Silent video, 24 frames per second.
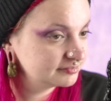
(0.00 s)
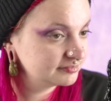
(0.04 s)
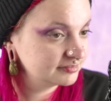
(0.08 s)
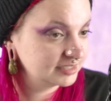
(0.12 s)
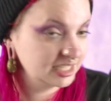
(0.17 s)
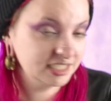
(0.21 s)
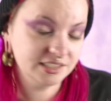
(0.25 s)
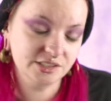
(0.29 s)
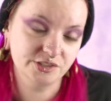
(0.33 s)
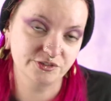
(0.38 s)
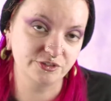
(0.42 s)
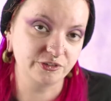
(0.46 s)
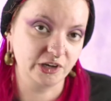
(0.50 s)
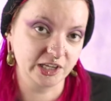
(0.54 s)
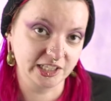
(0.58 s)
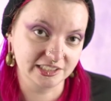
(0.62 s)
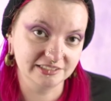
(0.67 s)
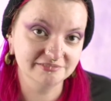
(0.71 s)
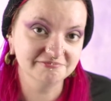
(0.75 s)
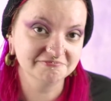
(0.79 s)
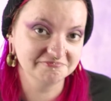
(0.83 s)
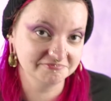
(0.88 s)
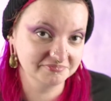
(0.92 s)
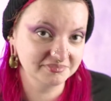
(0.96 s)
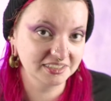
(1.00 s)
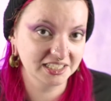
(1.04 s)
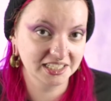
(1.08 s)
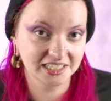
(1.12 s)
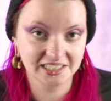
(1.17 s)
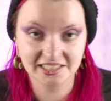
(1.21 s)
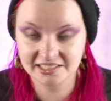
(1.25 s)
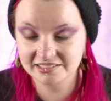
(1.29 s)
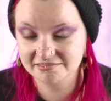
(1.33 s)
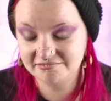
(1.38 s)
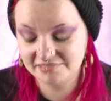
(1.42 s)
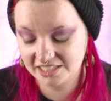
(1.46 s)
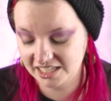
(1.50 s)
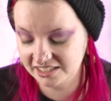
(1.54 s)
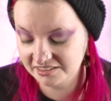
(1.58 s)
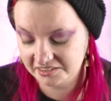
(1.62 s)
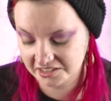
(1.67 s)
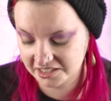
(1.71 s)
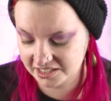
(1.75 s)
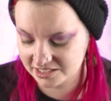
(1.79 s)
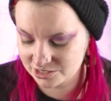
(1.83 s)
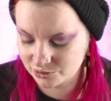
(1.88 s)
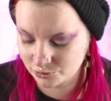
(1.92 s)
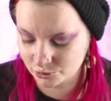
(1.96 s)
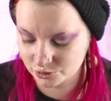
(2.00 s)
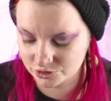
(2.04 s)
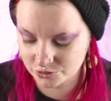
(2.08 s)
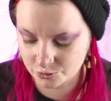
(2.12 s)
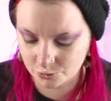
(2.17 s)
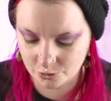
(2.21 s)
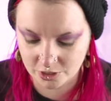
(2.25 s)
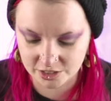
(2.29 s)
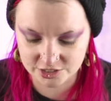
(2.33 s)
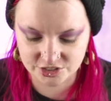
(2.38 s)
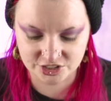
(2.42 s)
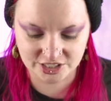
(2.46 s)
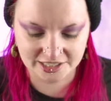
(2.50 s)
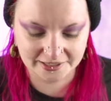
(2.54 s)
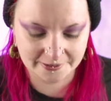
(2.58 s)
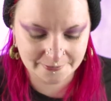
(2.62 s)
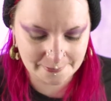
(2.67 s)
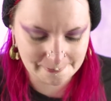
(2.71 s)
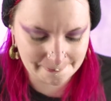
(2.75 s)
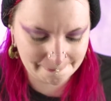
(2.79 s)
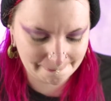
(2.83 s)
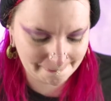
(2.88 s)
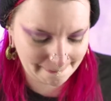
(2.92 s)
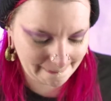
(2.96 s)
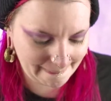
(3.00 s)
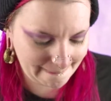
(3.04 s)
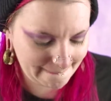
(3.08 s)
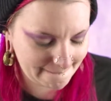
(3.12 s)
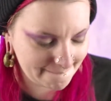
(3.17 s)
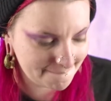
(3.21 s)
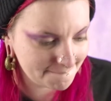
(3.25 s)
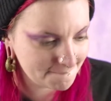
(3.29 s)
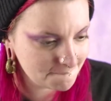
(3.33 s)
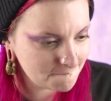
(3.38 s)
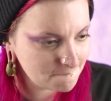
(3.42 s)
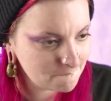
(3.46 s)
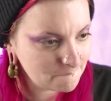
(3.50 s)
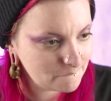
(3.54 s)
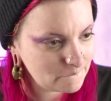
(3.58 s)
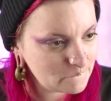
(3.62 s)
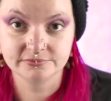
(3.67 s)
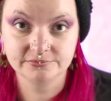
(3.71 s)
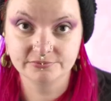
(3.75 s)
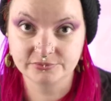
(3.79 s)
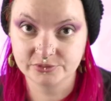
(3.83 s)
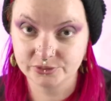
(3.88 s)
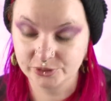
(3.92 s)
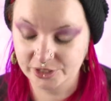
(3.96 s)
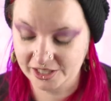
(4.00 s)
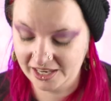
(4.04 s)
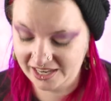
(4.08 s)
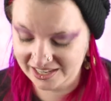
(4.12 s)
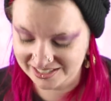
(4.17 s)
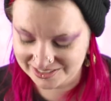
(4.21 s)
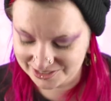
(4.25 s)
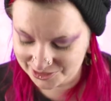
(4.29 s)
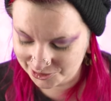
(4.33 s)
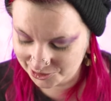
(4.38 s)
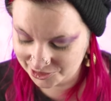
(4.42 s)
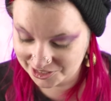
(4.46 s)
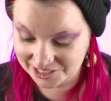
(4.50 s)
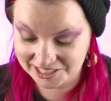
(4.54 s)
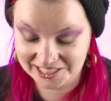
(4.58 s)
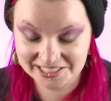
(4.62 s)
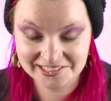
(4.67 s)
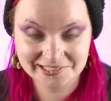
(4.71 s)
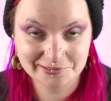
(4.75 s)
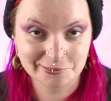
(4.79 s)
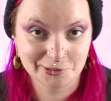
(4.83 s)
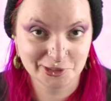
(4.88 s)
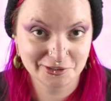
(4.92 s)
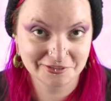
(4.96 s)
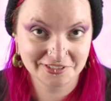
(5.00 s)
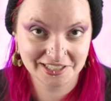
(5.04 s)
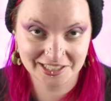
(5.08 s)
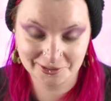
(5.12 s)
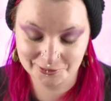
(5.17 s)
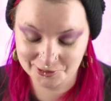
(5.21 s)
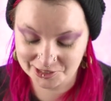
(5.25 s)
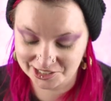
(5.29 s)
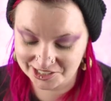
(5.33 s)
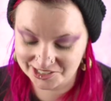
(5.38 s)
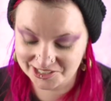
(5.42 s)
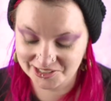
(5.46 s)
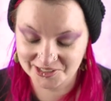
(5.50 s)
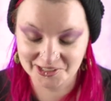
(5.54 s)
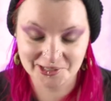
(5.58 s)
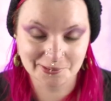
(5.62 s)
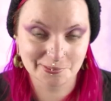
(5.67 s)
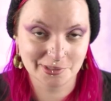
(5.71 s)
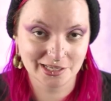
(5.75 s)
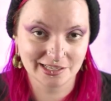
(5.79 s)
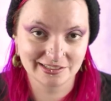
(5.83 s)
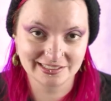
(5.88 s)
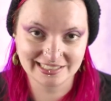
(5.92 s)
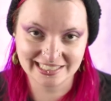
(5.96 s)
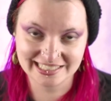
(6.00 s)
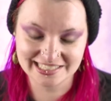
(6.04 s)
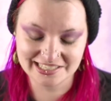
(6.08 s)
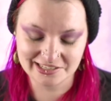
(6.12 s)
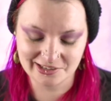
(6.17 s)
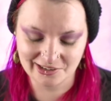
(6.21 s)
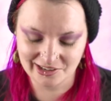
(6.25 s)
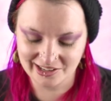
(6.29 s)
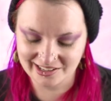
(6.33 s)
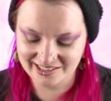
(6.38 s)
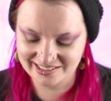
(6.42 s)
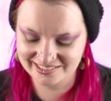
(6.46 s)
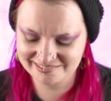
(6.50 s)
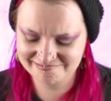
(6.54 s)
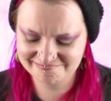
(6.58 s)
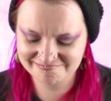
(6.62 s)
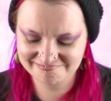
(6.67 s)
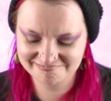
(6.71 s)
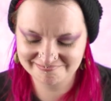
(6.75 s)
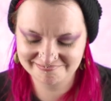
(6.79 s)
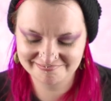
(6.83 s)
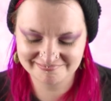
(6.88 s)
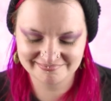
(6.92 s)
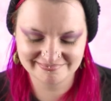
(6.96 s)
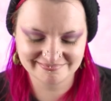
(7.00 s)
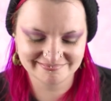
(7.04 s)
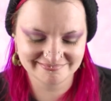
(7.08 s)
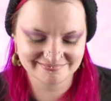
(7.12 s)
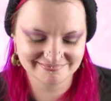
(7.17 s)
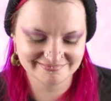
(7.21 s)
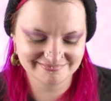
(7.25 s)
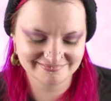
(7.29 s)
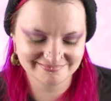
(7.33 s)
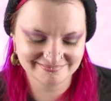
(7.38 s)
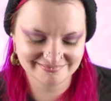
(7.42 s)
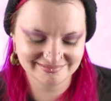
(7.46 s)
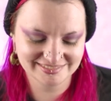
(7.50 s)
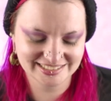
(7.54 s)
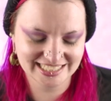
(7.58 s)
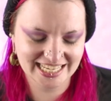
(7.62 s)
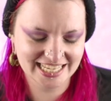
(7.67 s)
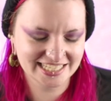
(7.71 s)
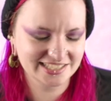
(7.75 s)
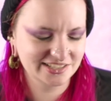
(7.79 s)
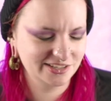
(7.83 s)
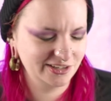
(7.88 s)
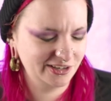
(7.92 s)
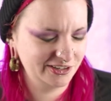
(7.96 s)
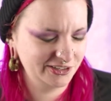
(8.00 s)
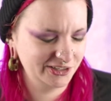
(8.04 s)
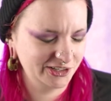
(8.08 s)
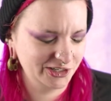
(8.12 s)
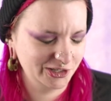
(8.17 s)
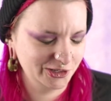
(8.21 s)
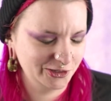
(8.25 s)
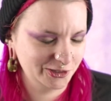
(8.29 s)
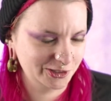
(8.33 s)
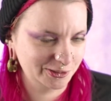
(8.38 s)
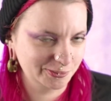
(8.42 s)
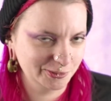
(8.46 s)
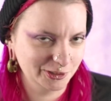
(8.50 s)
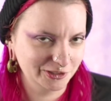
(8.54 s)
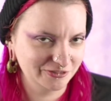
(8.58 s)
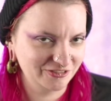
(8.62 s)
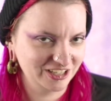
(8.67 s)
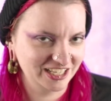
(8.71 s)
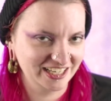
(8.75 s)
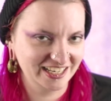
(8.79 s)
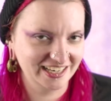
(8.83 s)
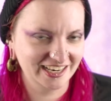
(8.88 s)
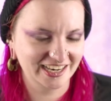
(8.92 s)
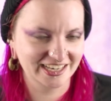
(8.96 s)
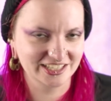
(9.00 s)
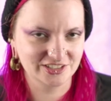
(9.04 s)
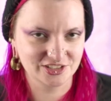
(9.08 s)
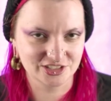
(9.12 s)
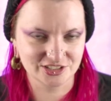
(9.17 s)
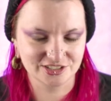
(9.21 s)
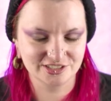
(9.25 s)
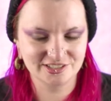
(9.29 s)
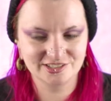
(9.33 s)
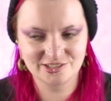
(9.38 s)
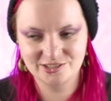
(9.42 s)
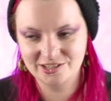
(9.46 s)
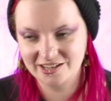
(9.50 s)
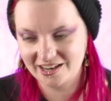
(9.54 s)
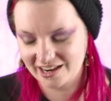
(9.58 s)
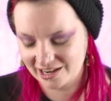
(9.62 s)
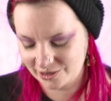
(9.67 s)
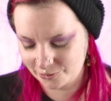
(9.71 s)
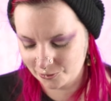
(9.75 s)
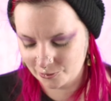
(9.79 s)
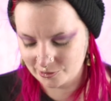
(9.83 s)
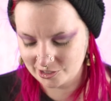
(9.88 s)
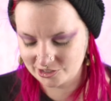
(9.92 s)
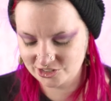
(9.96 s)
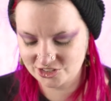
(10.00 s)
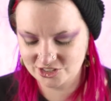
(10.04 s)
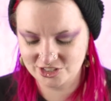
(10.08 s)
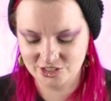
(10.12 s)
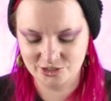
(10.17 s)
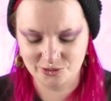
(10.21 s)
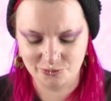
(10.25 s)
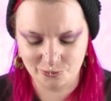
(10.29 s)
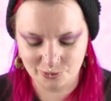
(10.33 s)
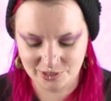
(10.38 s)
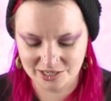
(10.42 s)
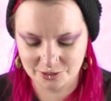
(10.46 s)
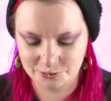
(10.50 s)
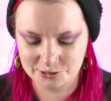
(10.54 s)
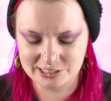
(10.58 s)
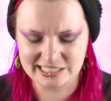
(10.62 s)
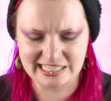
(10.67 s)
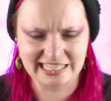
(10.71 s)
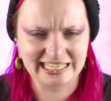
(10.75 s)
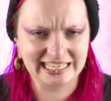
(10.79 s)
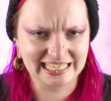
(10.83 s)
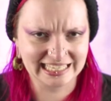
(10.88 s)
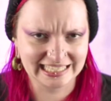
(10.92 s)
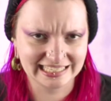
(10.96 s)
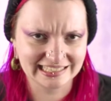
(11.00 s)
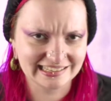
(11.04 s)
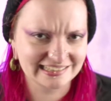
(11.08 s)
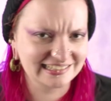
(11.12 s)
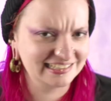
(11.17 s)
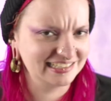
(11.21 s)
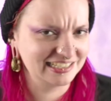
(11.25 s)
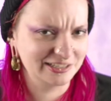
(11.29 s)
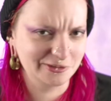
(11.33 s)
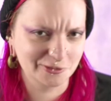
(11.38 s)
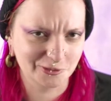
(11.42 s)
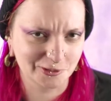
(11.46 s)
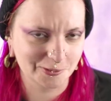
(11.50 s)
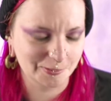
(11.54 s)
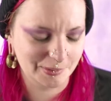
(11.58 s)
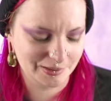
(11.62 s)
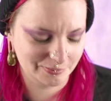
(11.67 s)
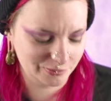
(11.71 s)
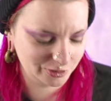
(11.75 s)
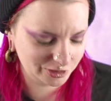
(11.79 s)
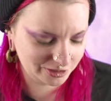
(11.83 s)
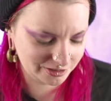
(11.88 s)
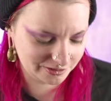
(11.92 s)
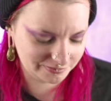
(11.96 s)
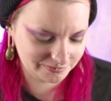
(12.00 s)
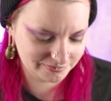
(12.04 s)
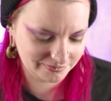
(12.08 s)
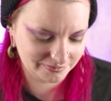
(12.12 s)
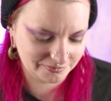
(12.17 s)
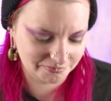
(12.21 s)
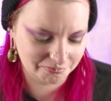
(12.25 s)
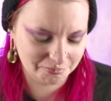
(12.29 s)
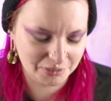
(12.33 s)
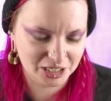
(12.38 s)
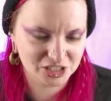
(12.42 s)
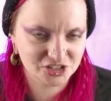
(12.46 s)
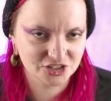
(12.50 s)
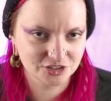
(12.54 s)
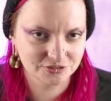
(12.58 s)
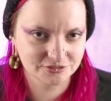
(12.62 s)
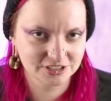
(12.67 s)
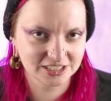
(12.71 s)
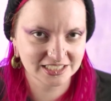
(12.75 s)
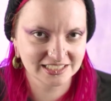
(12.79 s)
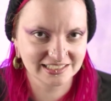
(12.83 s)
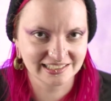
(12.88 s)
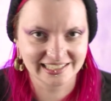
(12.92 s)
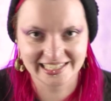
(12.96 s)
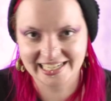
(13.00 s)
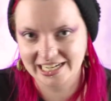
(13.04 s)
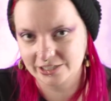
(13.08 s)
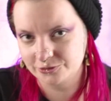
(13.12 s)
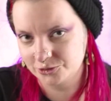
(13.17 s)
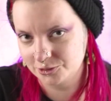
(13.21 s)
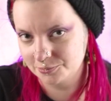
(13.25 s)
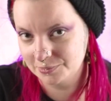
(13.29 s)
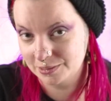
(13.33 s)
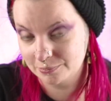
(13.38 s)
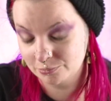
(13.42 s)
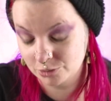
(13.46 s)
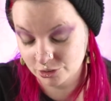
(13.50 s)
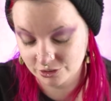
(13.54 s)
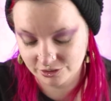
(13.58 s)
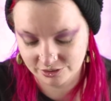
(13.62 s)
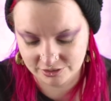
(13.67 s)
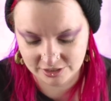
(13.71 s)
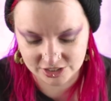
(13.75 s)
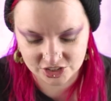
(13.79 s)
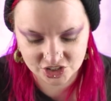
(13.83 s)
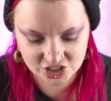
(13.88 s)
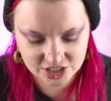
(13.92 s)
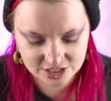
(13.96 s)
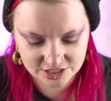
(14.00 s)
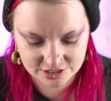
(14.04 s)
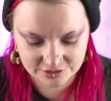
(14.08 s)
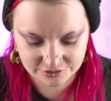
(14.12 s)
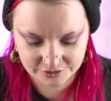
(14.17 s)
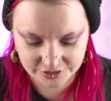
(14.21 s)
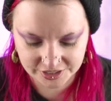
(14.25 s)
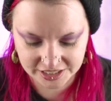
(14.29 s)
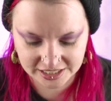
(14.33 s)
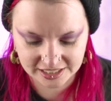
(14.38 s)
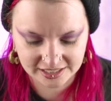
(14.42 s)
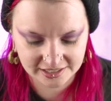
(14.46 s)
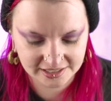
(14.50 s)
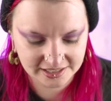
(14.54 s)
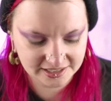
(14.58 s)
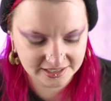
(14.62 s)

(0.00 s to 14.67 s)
it's fun, and I think it's worth watching. Okay, so the next movie I want to talk about is not, it's not a newer movie. I watched it when I was a kid, didn't remember much of it. Like, I remembered the gist of it,